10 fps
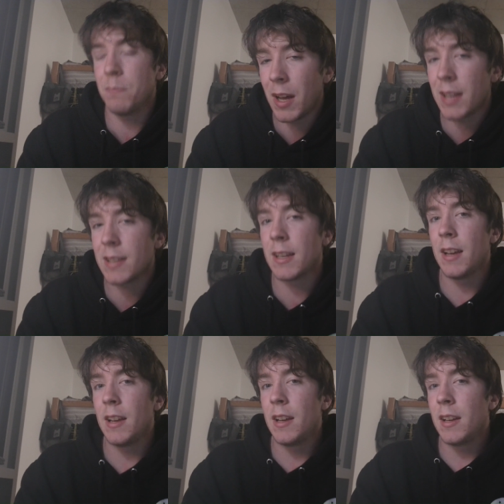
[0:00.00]
but
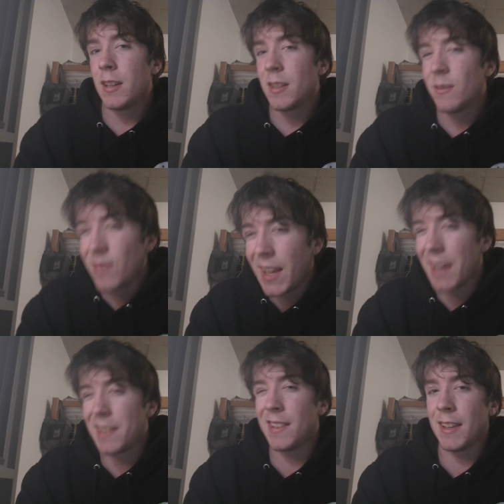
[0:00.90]

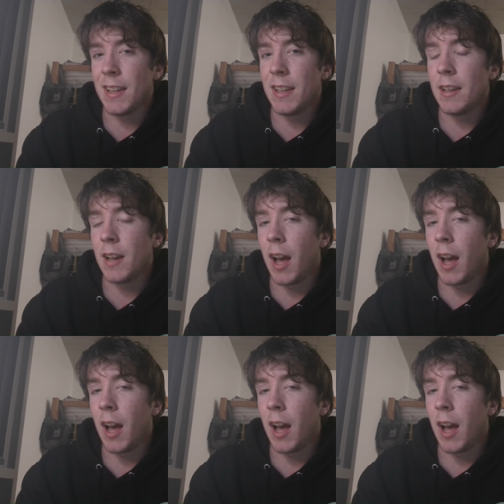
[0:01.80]
yet to see.